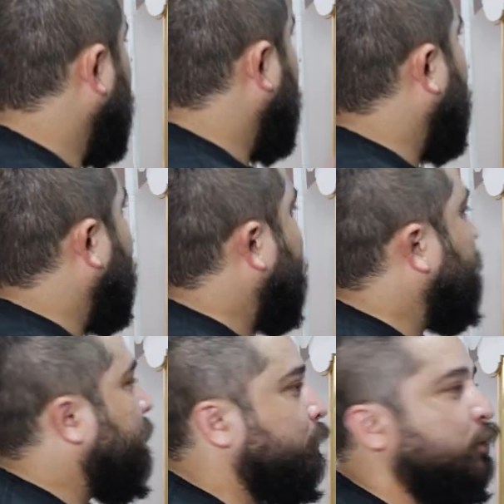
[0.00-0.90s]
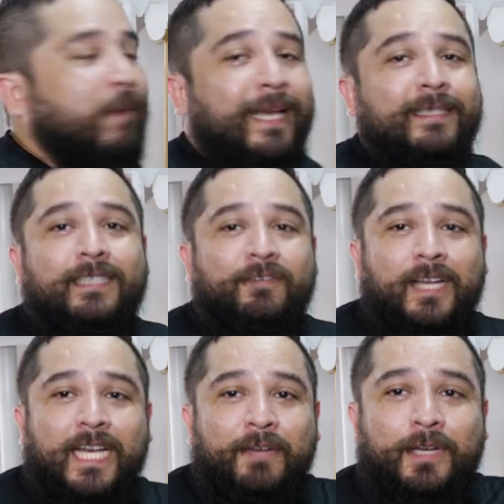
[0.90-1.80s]
um, I'm almost making stuff and
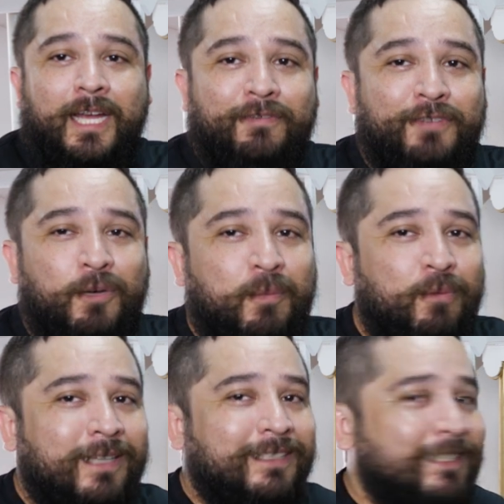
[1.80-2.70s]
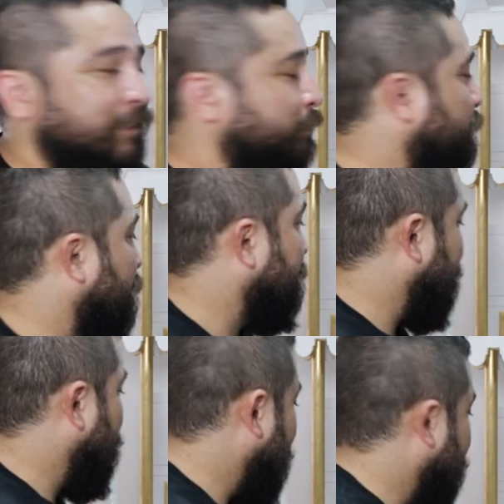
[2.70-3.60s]
I never kind of filmed the process. And people are always
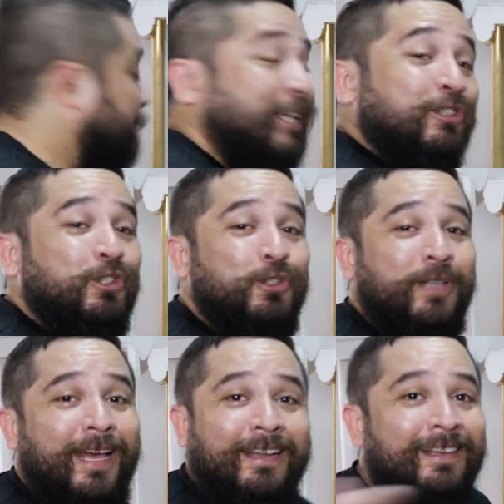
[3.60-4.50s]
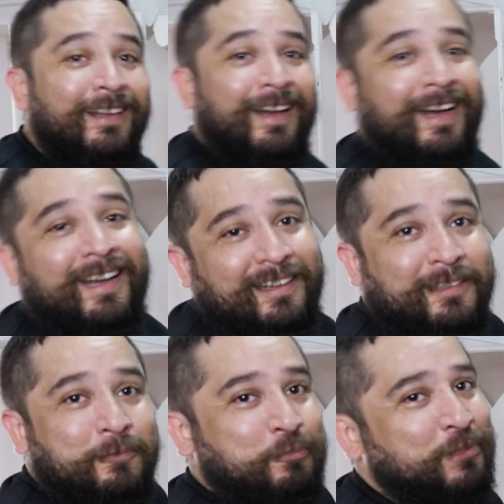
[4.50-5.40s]
like, well, how, how'd you do that?
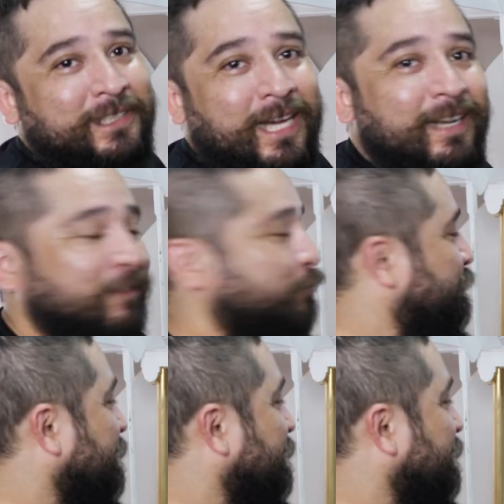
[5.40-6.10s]
Uh, just kind of